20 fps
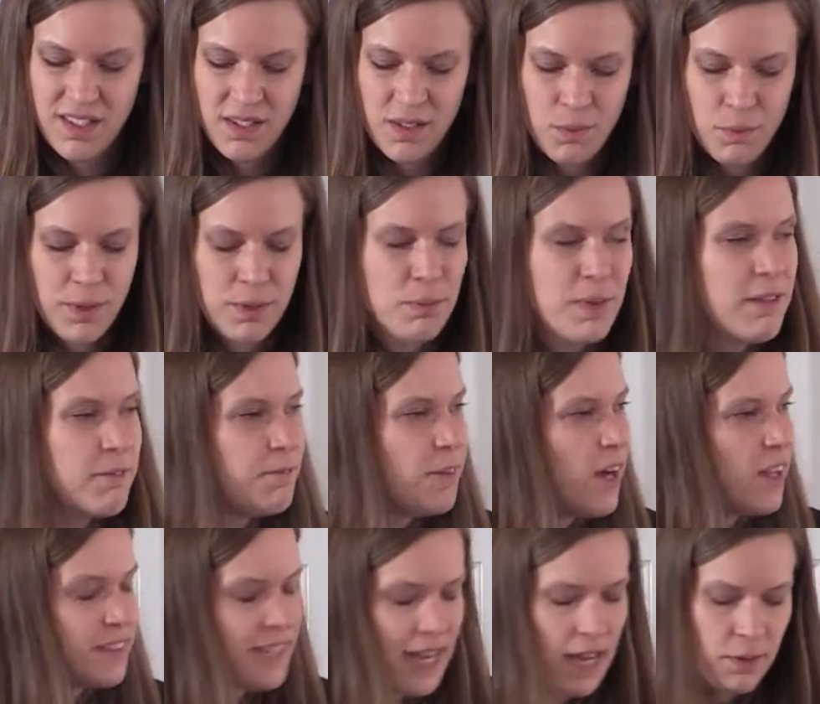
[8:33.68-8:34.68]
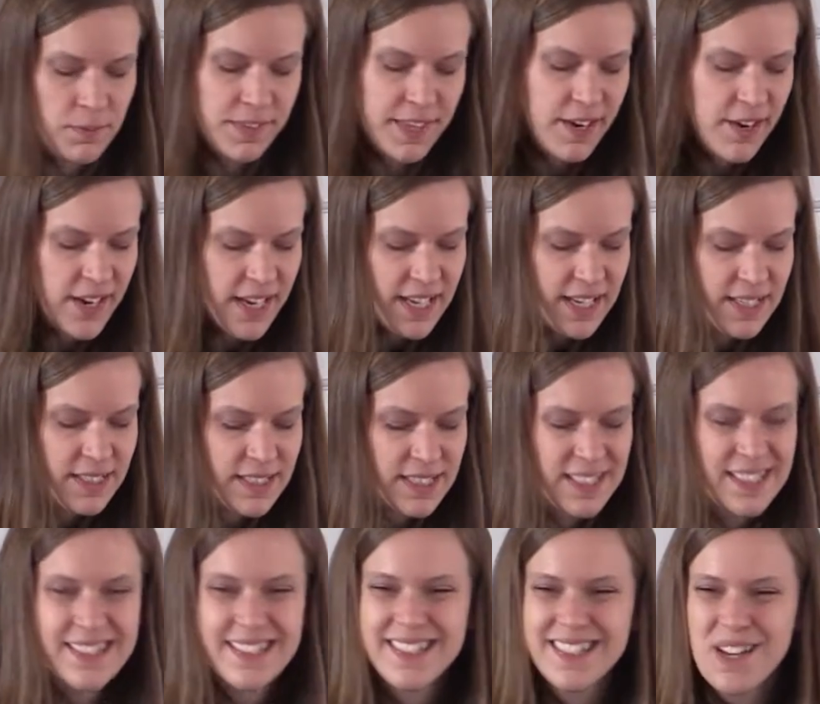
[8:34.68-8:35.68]
When we fall down, there is
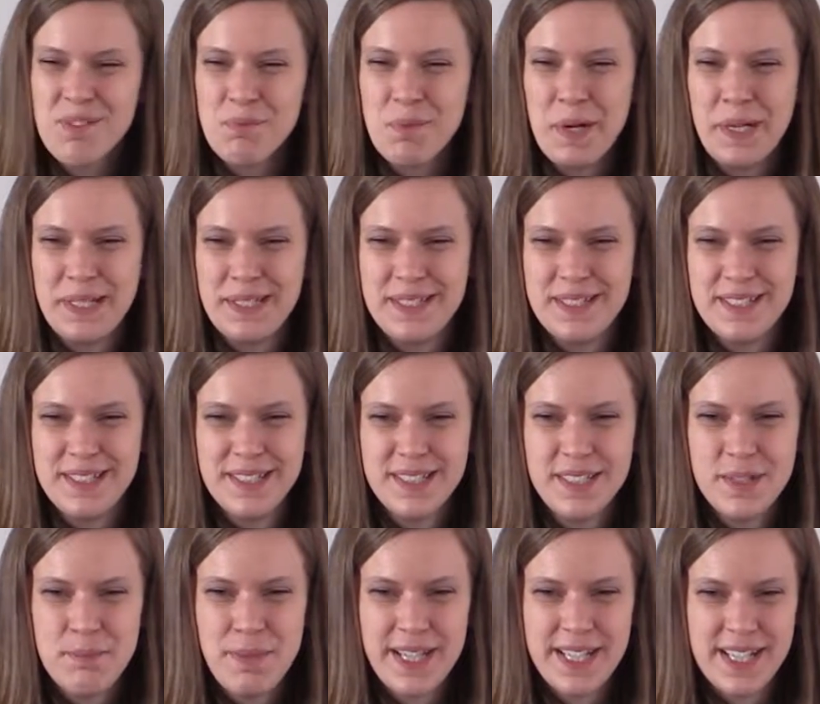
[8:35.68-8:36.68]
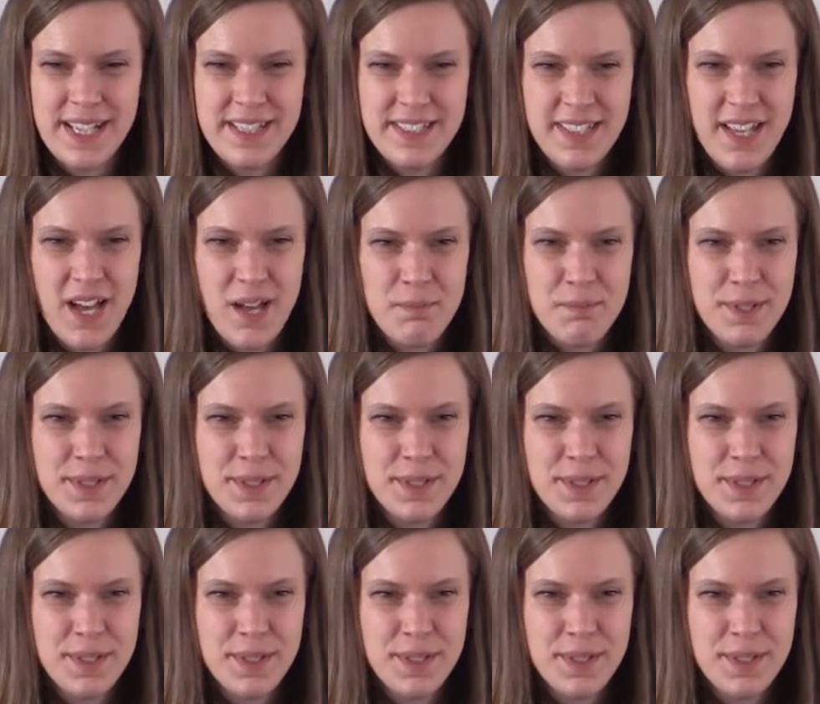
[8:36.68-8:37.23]
someone to pick us up.